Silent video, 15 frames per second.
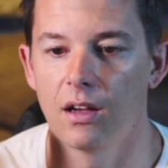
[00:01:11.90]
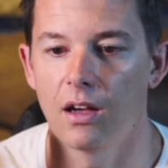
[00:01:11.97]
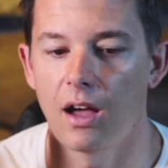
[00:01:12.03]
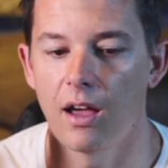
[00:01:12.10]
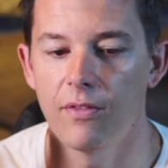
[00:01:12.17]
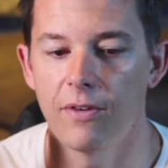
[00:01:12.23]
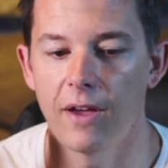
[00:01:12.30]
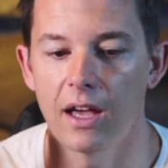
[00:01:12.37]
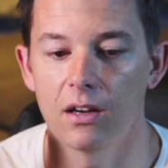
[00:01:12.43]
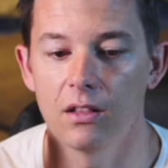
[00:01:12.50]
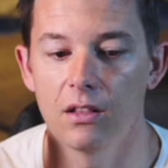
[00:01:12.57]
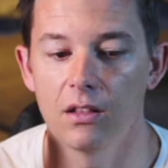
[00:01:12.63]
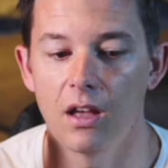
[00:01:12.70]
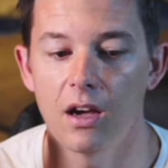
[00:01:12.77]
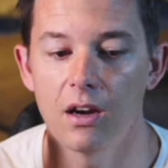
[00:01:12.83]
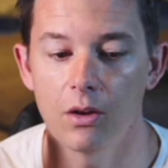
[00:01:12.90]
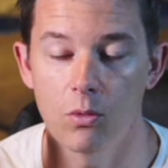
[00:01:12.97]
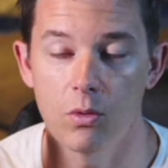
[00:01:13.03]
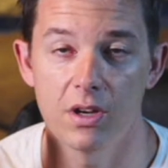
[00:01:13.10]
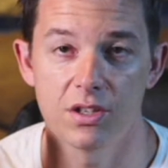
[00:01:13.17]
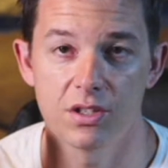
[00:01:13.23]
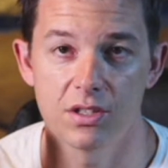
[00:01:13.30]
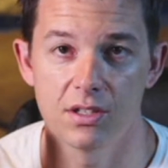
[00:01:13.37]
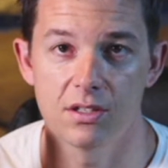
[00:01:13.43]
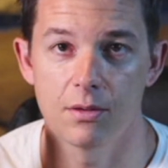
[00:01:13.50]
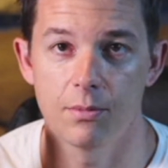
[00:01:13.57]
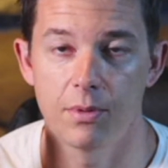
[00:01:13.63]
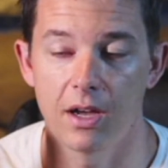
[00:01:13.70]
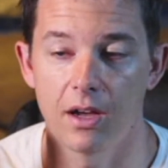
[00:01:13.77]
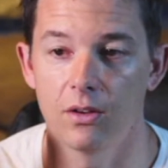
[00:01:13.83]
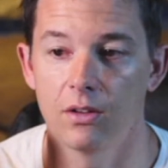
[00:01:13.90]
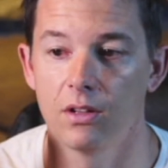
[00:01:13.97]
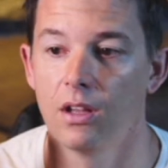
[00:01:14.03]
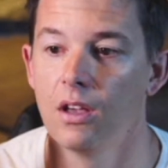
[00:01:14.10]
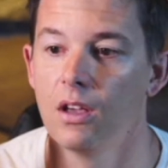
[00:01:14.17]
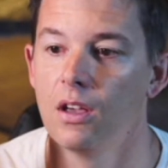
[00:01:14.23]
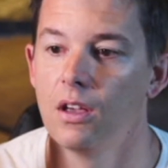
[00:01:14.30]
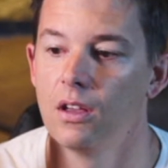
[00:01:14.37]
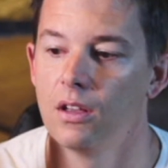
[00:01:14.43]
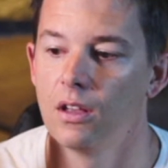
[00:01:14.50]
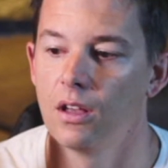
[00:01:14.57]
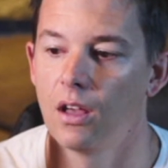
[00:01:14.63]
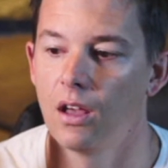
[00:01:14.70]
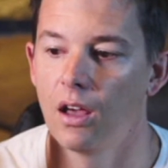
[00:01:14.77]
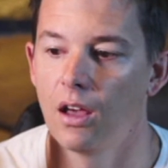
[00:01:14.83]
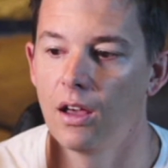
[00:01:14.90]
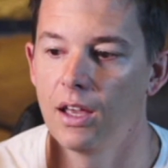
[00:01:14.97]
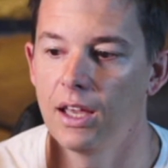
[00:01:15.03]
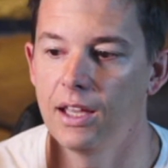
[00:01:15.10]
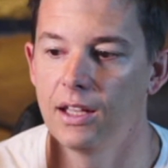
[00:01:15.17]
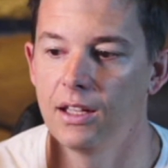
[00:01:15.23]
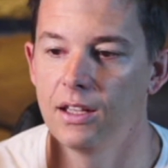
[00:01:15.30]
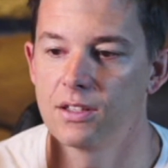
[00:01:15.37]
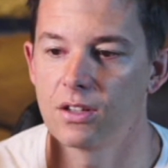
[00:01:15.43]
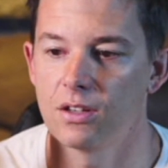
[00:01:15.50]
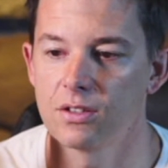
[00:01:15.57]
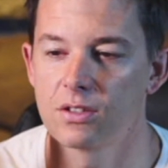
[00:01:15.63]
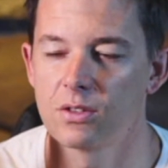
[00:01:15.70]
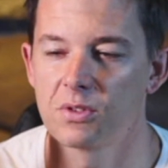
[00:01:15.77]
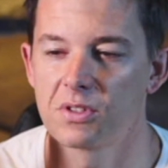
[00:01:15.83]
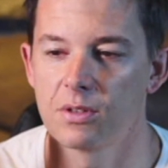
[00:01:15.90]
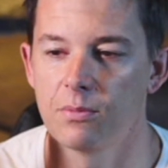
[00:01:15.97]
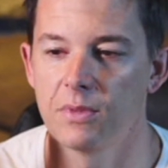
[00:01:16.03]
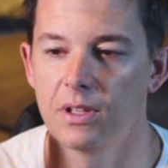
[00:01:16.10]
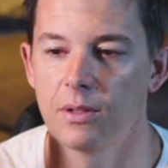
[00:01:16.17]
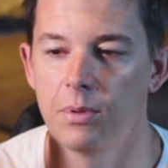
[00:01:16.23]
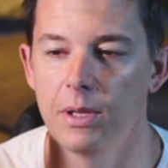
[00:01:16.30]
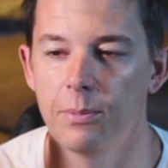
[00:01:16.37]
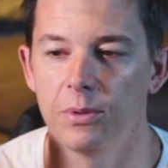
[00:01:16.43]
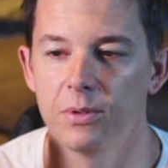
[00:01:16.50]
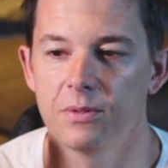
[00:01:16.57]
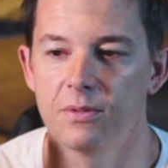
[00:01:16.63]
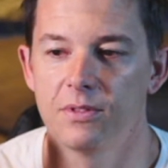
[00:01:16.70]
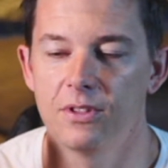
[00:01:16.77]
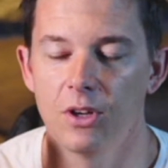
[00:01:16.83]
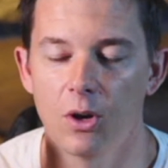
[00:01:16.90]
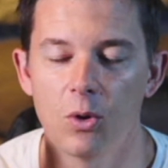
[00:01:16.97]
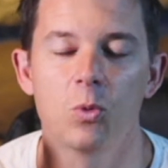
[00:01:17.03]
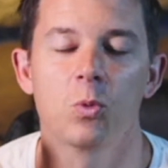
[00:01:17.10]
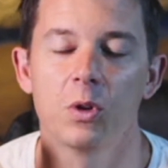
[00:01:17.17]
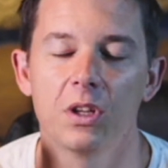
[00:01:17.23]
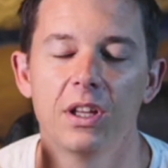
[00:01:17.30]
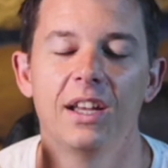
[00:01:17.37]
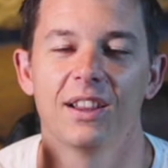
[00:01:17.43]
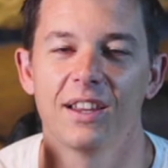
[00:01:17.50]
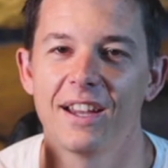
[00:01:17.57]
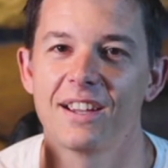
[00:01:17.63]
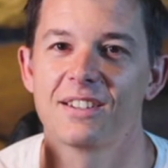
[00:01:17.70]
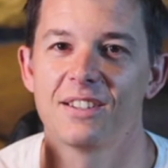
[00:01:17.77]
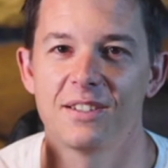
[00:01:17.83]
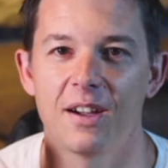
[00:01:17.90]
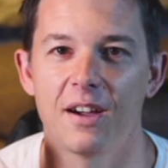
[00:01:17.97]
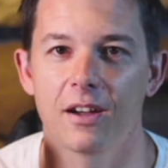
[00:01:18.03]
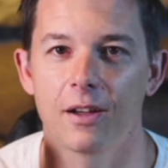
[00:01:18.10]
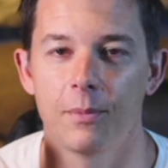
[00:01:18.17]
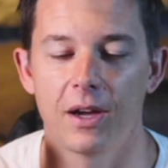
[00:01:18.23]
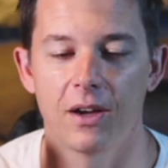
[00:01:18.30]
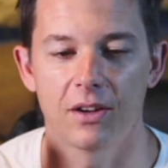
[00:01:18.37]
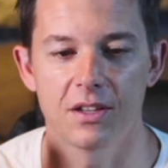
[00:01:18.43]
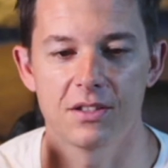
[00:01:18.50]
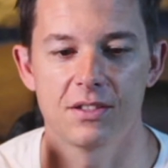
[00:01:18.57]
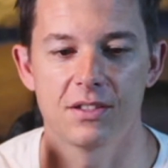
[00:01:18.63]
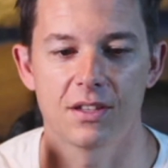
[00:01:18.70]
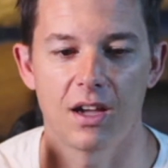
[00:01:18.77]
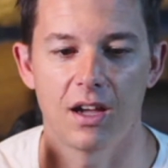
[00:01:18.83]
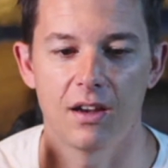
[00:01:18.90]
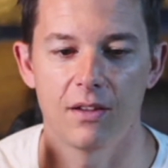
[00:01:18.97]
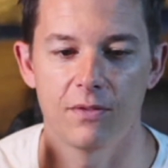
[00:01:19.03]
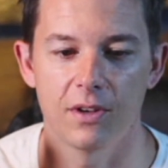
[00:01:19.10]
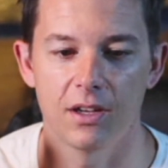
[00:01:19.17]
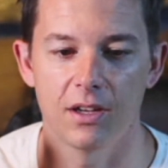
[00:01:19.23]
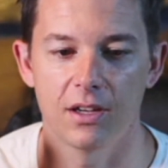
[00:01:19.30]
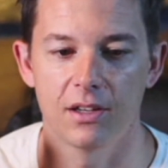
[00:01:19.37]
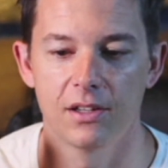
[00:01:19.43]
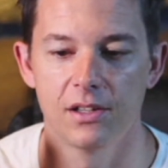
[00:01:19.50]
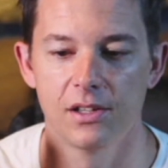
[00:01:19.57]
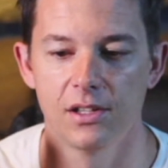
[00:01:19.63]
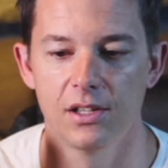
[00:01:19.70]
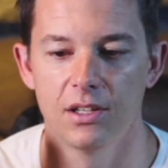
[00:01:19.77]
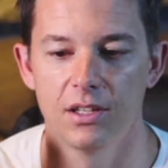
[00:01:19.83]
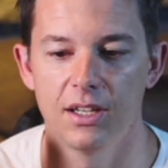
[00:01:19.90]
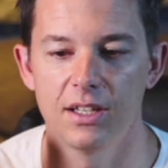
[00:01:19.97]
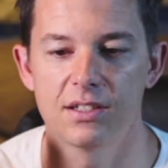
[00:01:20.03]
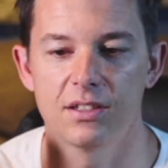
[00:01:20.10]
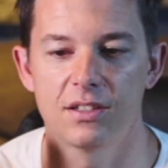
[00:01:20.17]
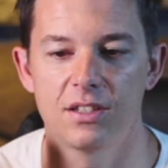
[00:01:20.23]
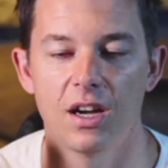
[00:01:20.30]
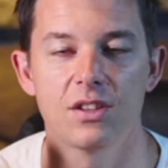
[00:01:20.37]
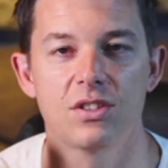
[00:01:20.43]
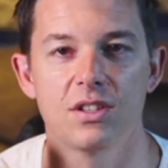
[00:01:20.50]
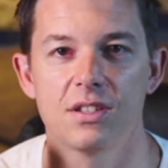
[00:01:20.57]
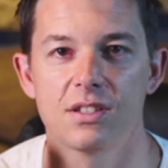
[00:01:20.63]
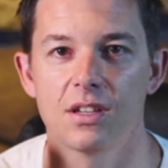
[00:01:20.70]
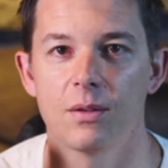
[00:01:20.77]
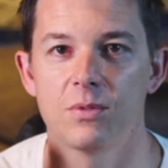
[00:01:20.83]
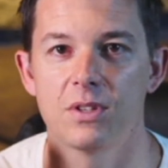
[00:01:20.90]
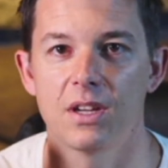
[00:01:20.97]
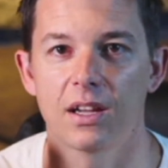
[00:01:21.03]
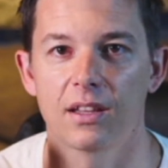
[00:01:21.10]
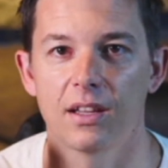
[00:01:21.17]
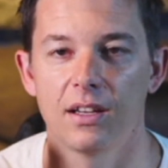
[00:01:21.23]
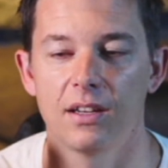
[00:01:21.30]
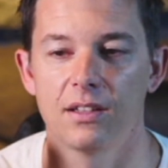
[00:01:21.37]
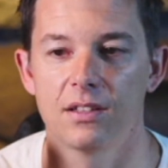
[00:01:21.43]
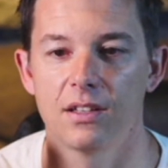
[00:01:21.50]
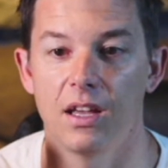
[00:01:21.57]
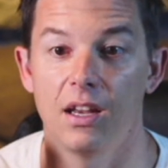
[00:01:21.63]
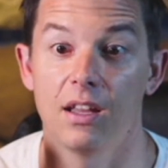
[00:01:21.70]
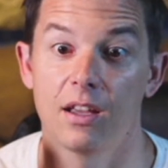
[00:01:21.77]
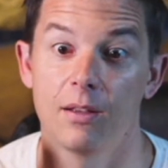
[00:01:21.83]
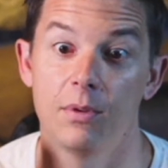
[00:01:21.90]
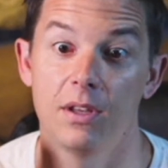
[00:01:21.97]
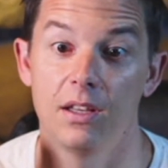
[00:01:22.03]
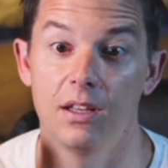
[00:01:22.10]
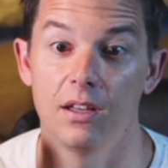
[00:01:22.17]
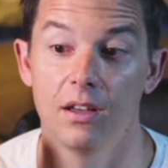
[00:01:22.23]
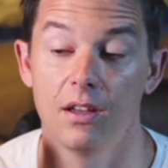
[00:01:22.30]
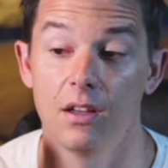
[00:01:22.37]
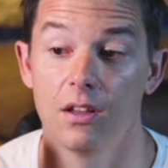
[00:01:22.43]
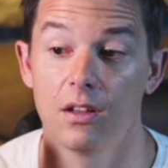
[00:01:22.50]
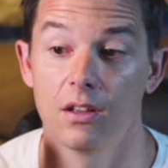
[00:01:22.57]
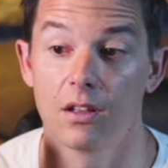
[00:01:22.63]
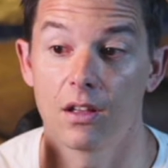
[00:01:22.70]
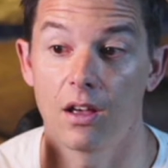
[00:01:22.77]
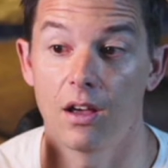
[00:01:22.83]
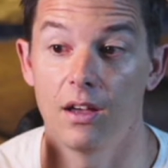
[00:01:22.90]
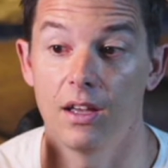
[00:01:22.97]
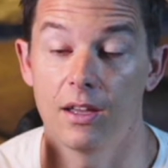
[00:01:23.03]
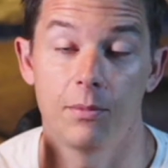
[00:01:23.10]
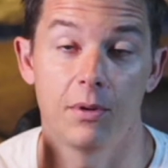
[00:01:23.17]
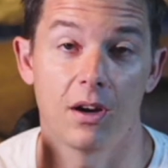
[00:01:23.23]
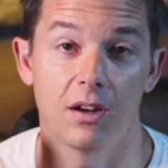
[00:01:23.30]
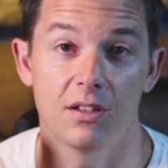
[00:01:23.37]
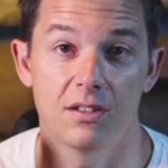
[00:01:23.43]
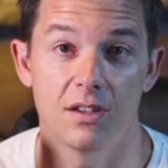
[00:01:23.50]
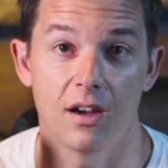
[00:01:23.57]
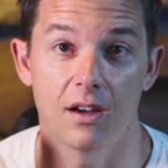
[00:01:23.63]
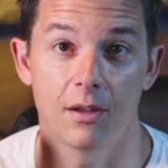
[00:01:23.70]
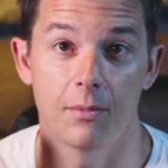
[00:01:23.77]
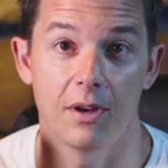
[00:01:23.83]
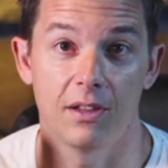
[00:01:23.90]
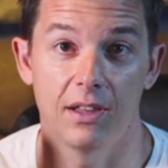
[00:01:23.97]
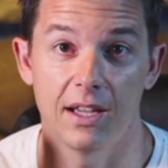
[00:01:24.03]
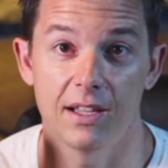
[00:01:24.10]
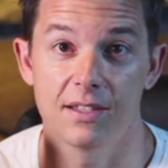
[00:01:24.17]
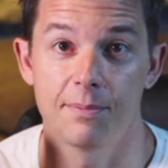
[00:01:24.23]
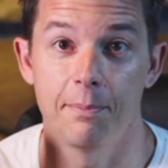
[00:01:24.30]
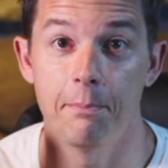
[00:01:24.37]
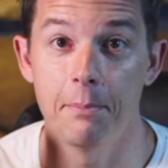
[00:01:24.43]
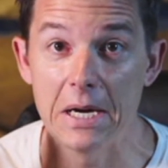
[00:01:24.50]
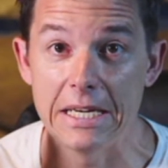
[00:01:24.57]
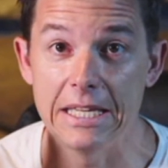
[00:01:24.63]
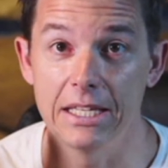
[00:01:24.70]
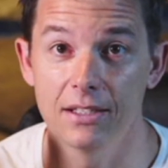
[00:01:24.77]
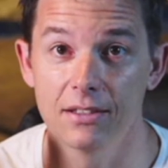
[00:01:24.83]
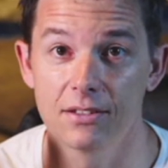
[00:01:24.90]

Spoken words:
I've had a lot of questions about, and it's also something that people don't really like to talk about because it's kind of it's a touchy subject, and it can be hard to talk about, and that's money.